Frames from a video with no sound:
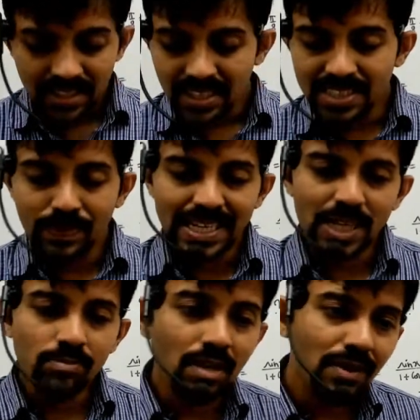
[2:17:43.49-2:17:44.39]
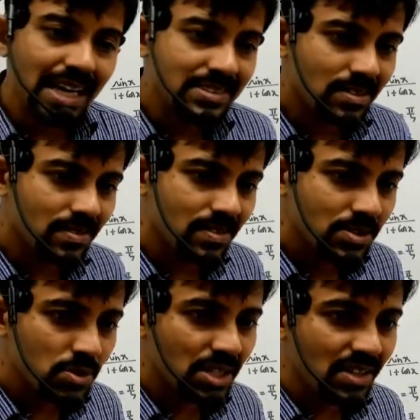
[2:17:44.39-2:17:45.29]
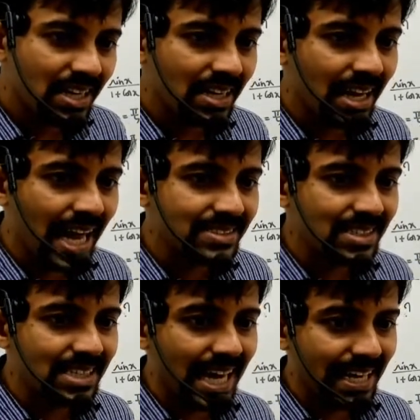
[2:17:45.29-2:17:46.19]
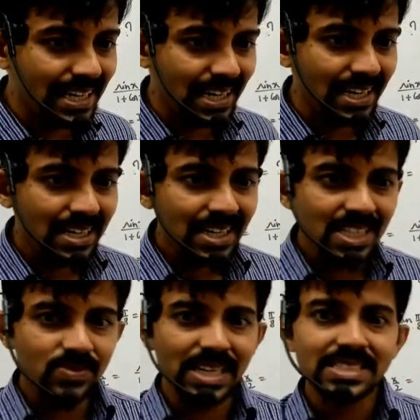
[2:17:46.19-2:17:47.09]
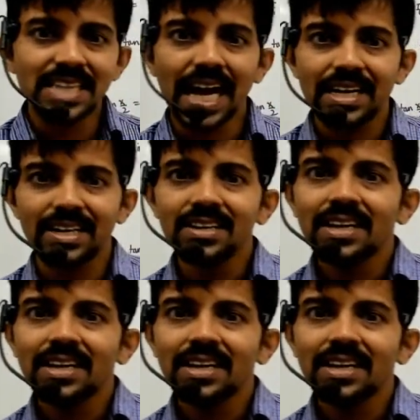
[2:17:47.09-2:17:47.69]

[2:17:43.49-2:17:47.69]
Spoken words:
It's better to memorize this so that you can answer it directly. It's very standard.